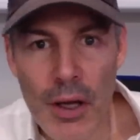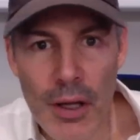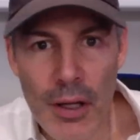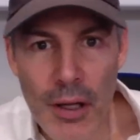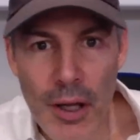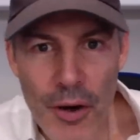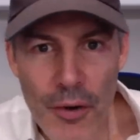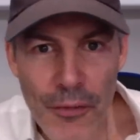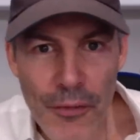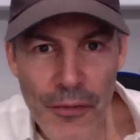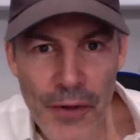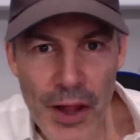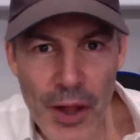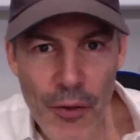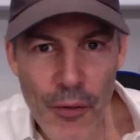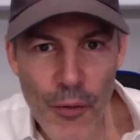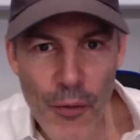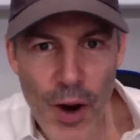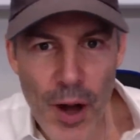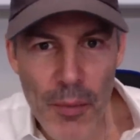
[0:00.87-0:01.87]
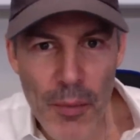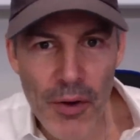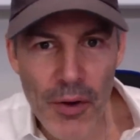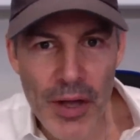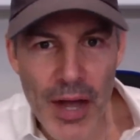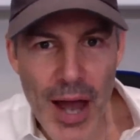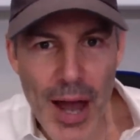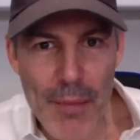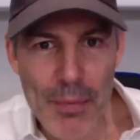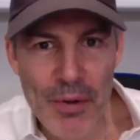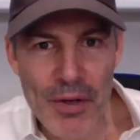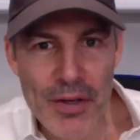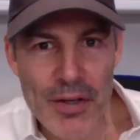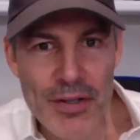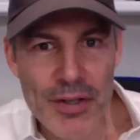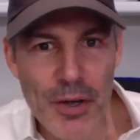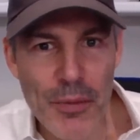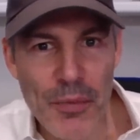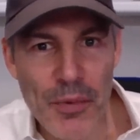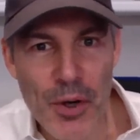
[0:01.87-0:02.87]
Hello, fellow rebel
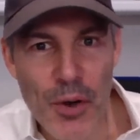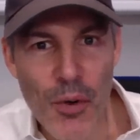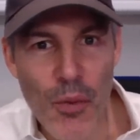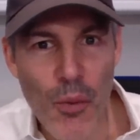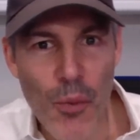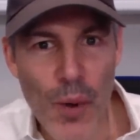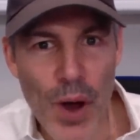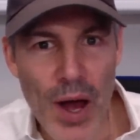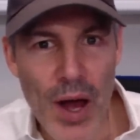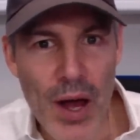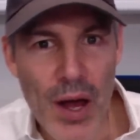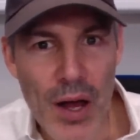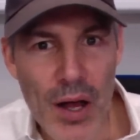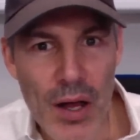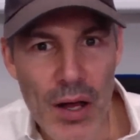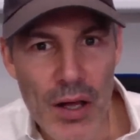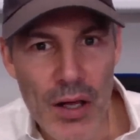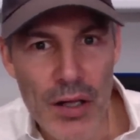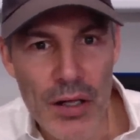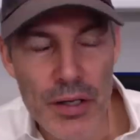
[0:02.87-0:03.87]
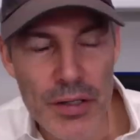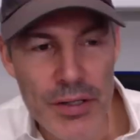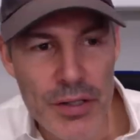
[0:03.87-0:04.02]
capitalists. Hope you're well.